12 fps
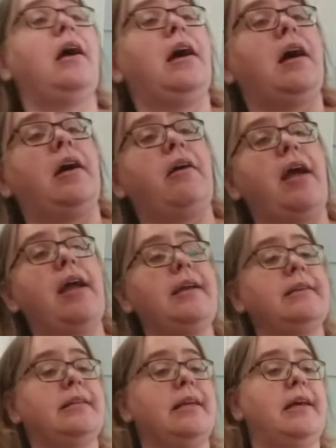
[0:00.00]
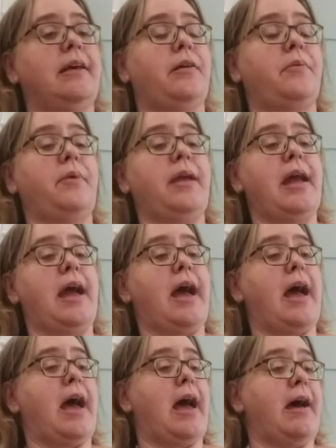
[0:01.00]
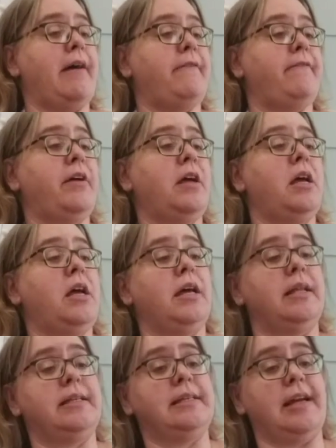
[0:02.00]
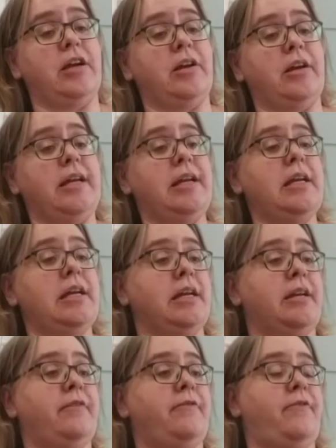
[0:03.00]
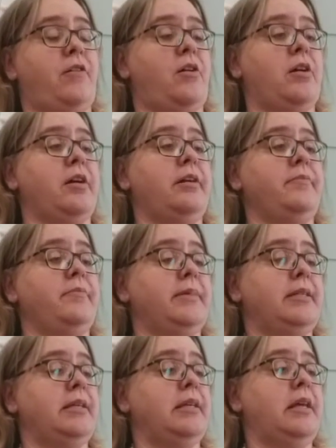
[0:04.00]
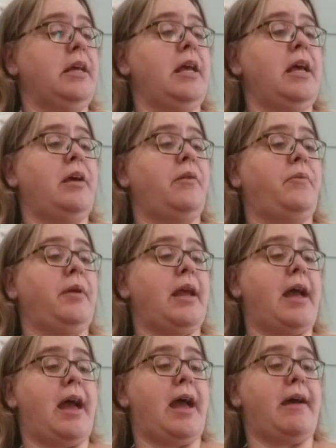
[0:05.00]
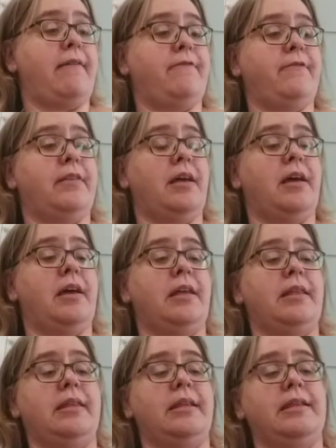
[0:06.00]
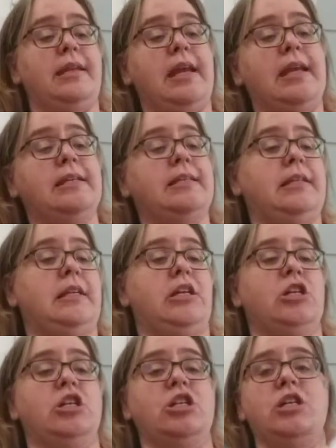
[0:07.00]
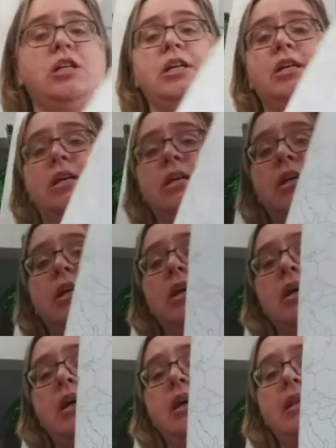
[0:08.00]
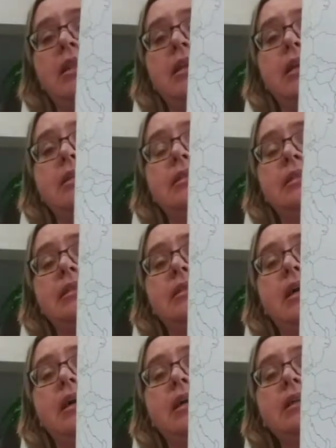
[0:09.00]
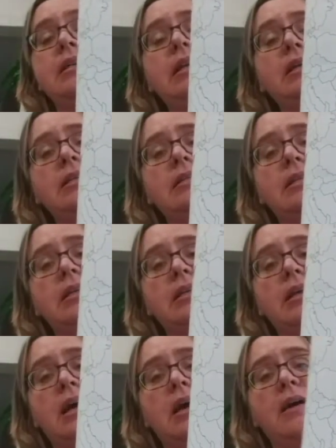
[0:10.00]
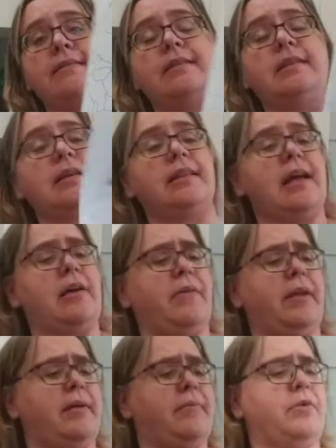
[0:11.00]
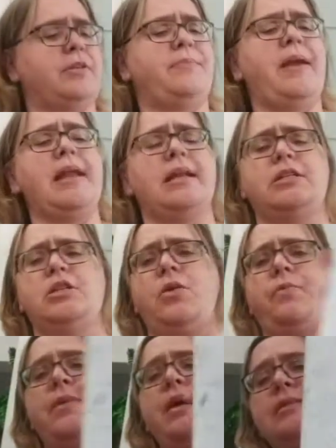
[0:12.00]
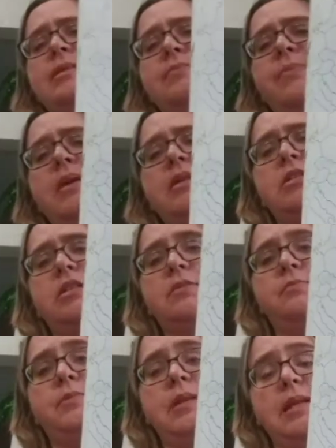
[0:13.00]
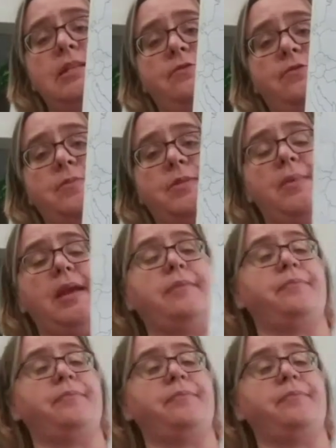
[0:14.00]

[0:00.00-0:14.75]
All right? We have dairy farms. We have the dance here. I think it's an Italian dance. I'll have to look that one up. Or Spanish. Nope, that's the Spanish dance from Spain.